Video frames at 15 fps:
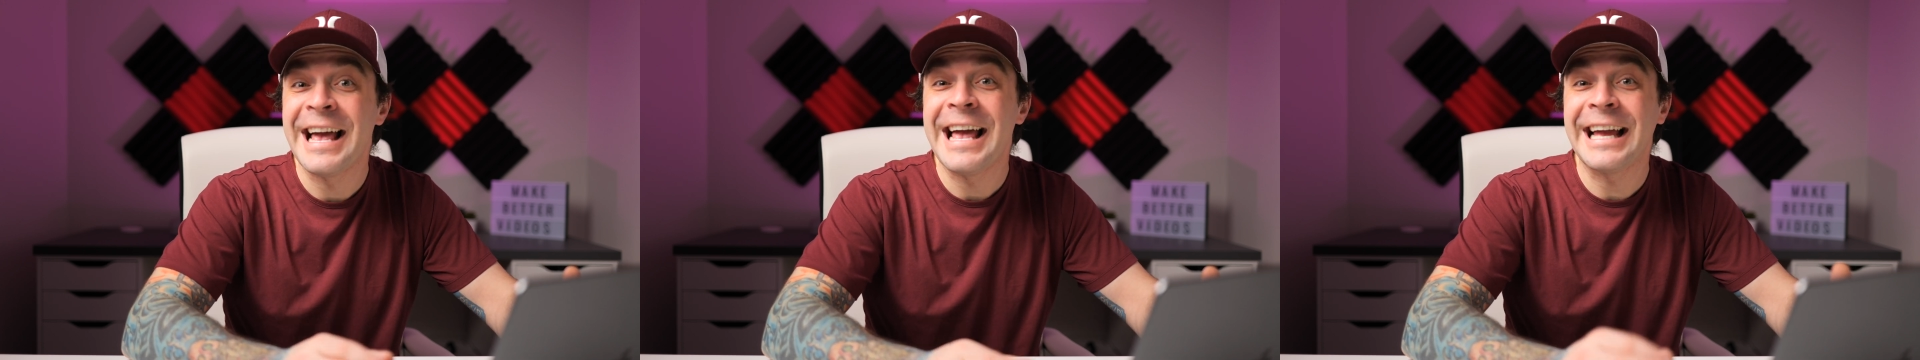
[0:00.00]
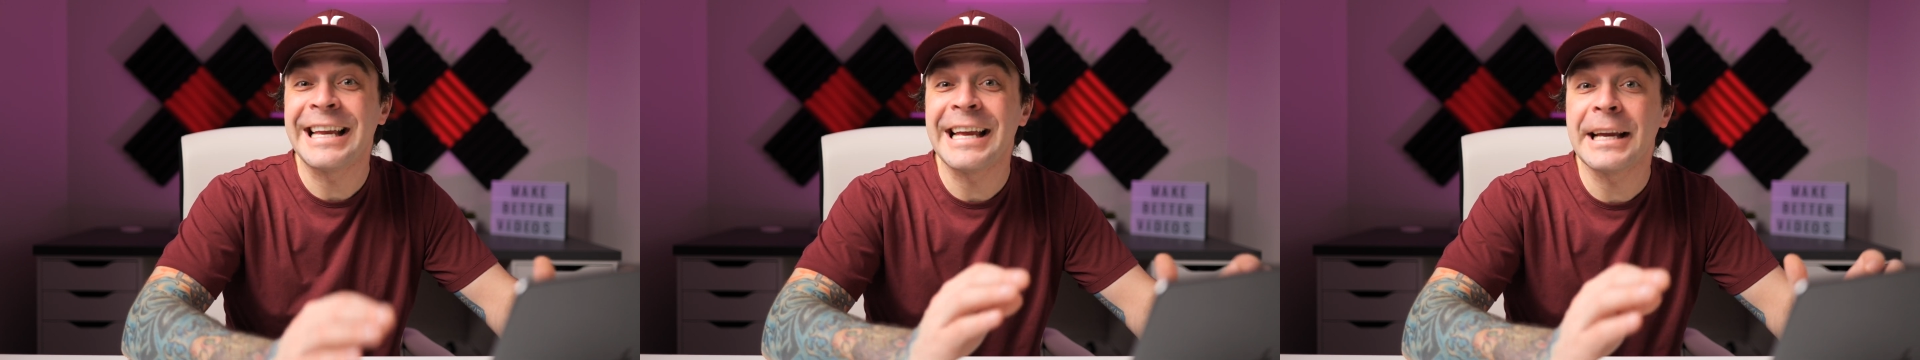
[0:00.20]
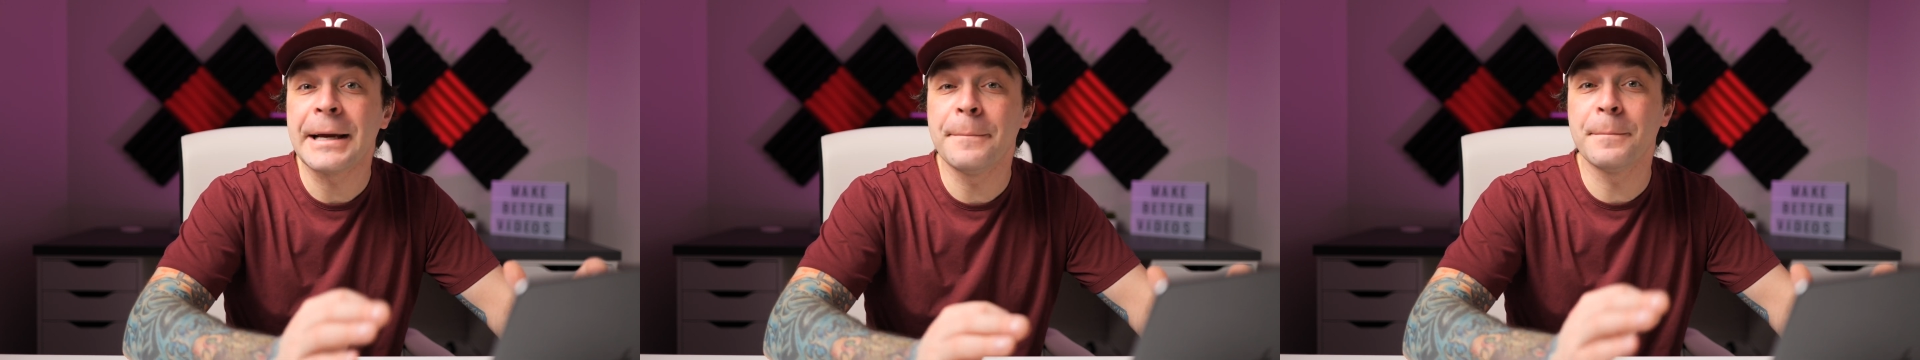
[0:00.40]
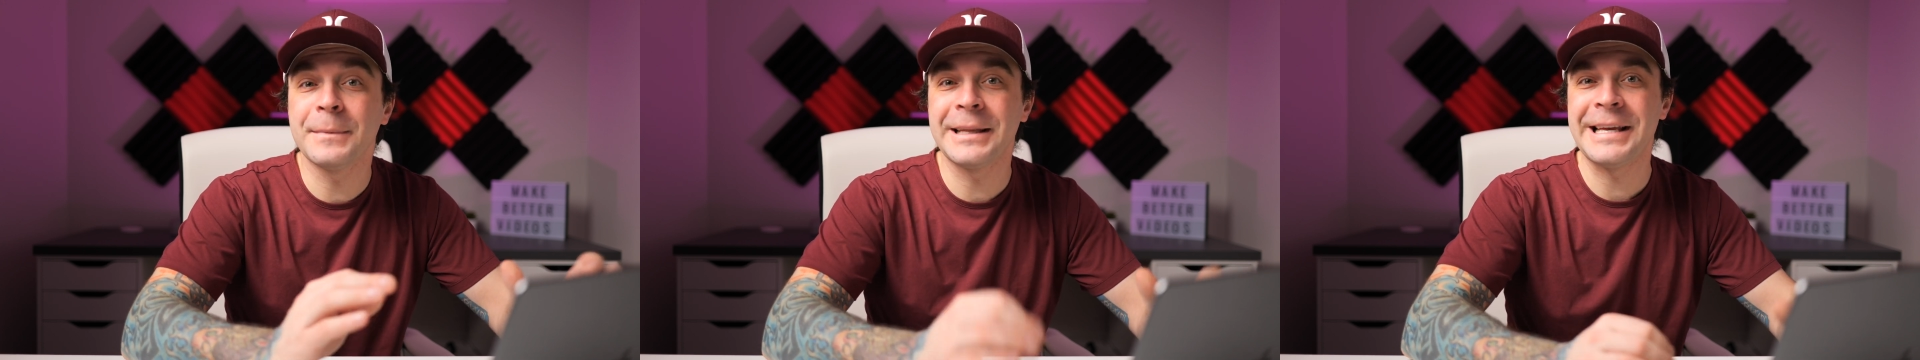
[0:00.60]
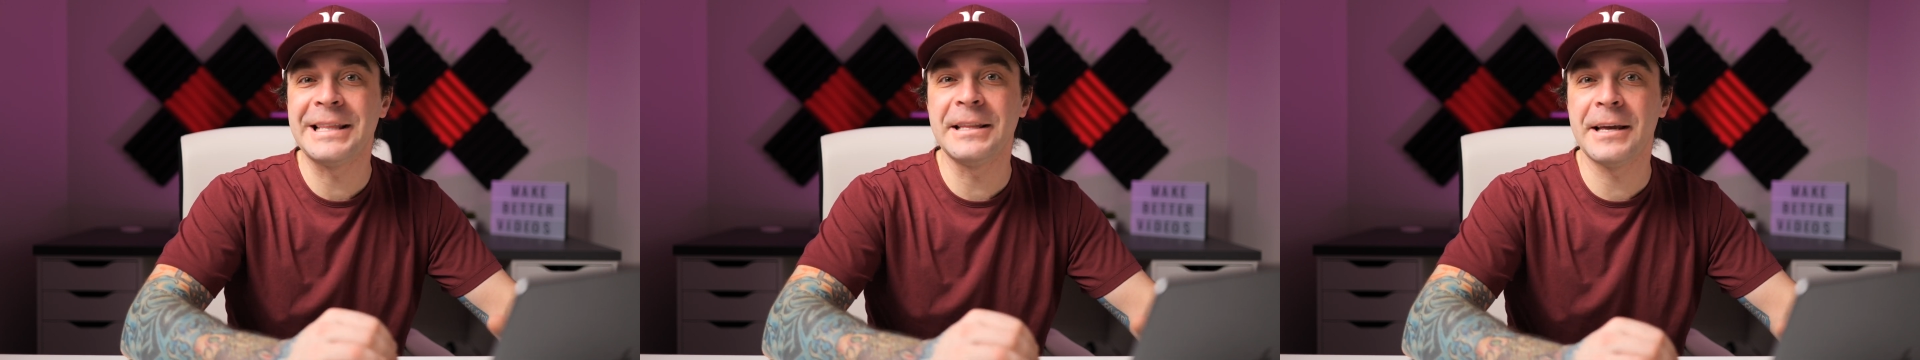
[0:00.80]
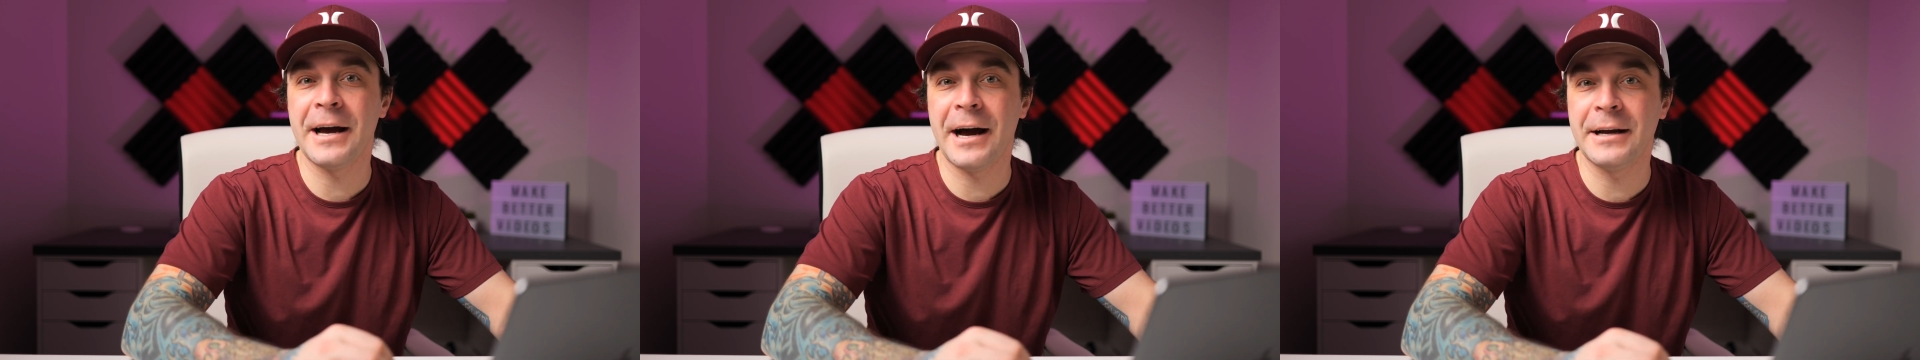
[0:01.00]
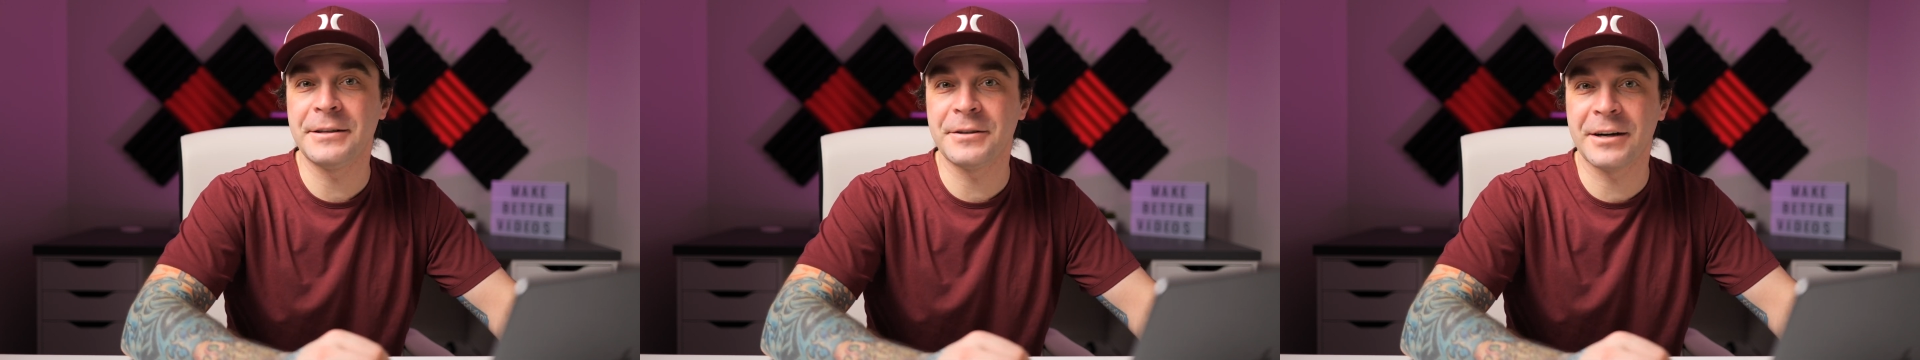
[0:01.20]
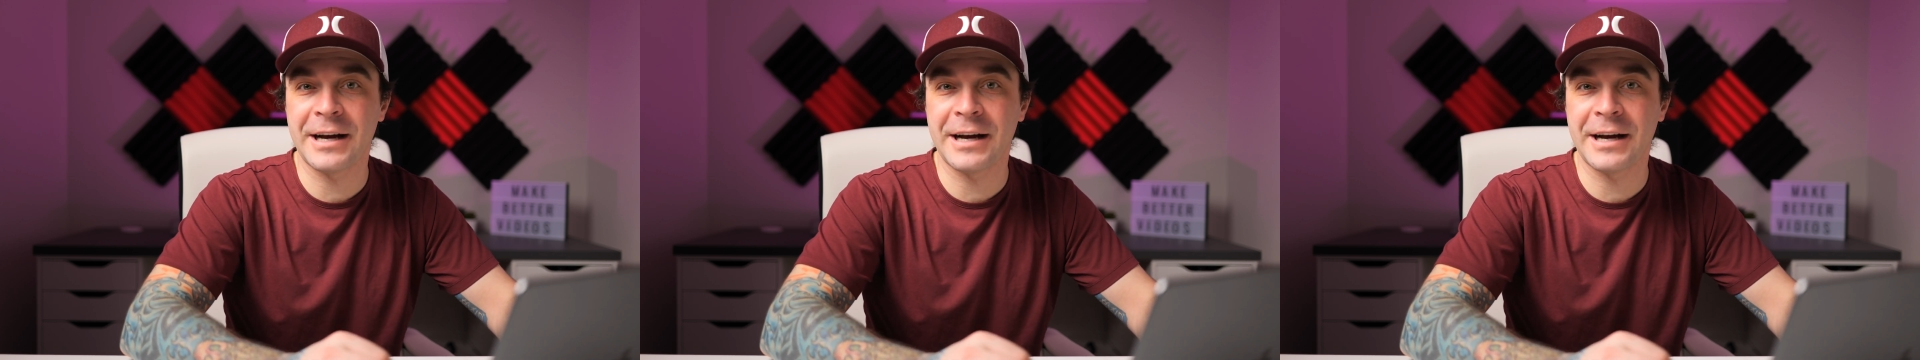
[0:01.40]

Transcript: it can completely hide your